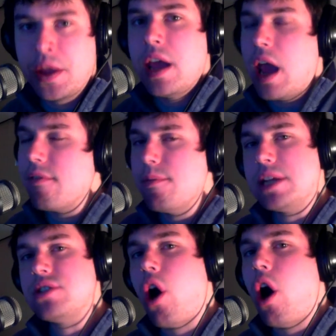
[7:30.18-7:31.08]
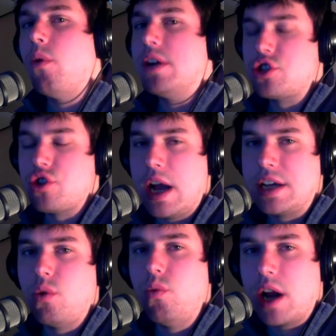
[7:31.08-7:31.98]
Everybody's always trying
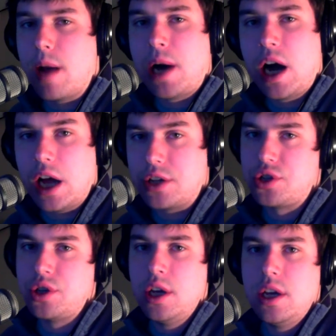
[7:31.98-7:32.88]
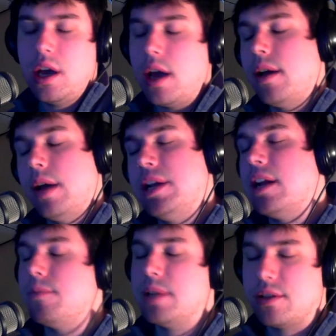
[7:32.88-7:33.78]
to one up Hutch. I mean, I
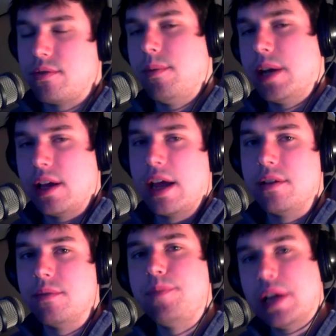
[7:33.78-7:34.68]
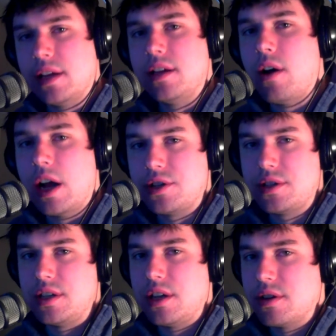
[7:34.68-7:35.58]
don't mean to throw my hand, but you know, Hutch is
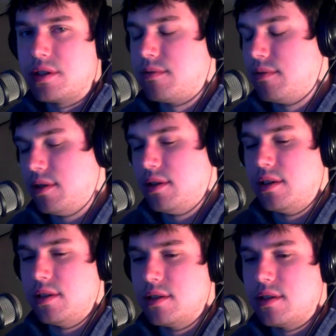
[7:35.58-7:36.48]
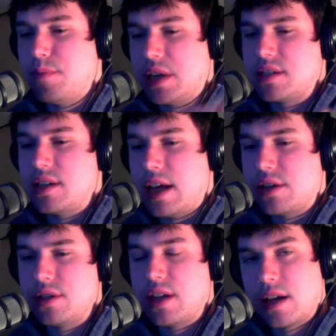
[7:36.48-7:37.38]
the nearest, uh, is the biggest
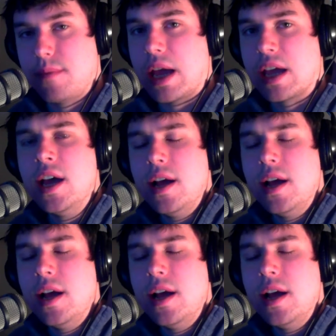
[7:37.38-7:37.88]
analogy that I can make.